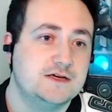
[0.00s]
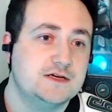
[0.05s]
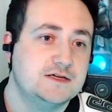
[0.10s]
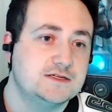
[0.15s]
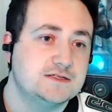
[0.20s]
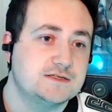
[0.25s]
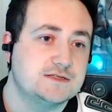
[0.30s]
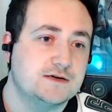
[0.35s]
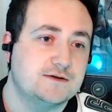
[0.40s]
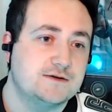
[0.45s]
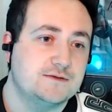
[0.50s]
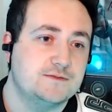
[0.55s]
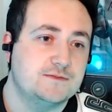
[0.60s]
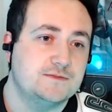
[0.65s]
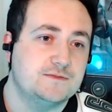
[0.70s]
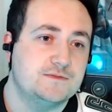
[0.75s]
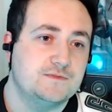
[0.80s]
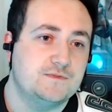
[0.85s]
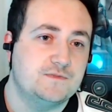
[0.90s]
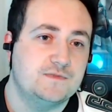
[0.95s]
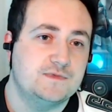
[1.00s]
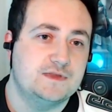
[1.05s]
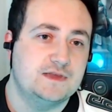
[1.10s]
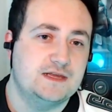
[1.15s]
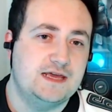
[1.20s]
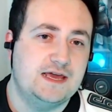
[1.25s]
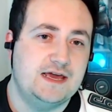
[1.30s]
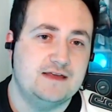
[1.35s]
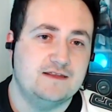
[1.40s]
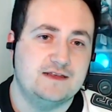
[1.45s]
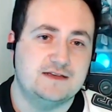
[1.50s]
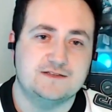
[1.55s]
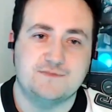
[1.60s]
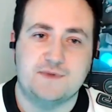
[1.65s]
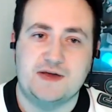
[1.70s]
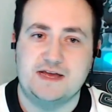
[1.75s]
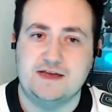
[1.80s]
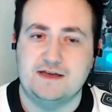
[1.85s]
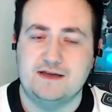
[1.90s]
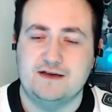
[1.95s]
So, yeah, that's
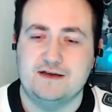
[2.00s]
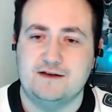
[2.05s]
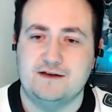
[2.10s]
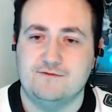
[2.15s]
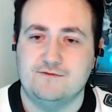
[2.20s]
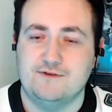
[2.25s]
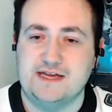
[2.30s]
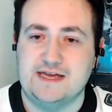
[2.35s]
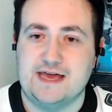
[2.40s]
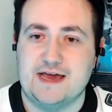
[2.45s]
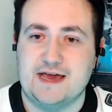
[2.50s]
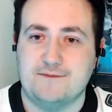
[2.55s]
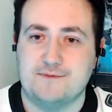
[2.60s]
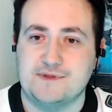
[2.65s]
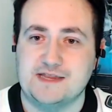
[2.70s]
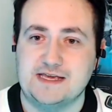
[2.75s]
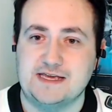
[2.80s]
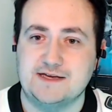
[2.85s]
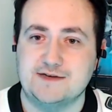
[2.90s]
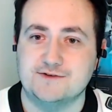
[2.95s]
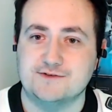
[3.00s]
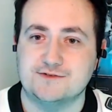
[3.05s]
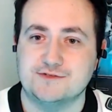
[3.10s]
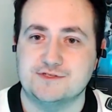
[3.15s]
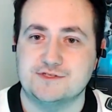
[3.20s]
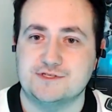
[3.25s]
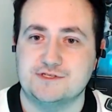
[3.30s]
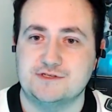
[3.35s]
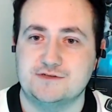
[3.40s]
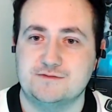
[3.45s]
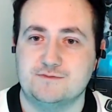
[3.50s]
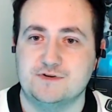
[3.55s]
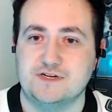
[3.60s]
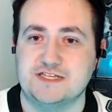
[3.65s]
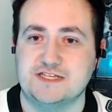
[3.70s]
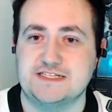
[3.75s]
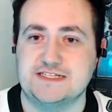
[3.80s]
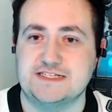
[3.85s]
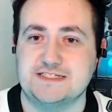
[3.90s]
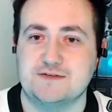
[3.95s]
my uh, recap of the Eagles
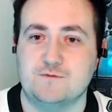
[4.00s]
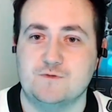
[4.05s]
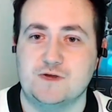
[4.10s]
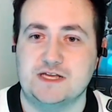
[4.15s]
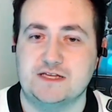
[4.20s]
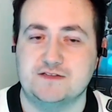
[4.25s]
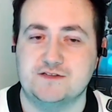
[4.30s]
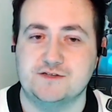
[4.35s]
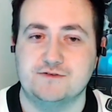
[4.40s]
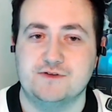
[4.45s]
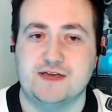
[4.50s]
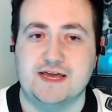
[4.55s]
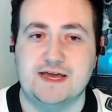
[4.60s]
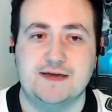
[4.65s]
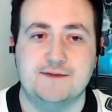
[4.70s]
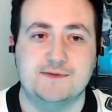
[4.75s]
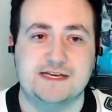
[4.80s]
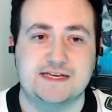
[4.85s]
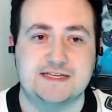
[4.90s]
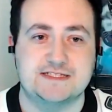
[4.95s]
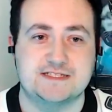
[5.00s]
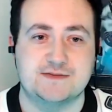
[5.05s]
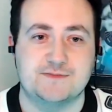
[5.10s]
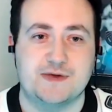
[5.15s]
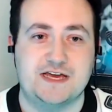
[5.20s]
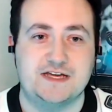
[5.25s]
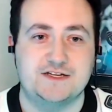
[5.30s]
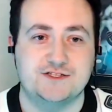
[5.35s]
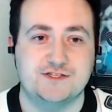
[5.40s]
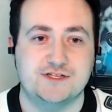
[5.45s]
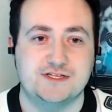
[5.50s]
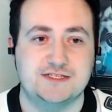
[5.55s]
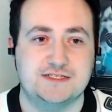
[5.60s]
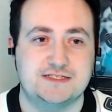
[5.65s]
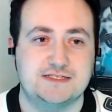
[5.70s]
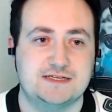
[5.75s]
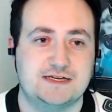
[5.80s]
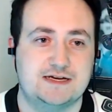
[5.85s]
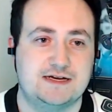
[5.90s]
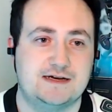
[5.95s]
preseason week two game against the
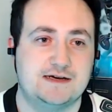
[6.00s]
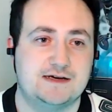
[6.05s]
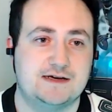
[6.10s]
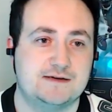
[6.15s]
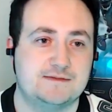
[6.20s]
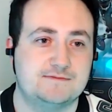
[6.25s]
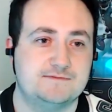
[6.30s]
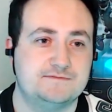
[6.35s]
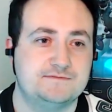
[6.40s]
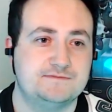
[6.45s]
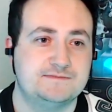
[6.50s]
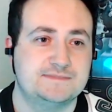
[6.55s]
Patriots. Um,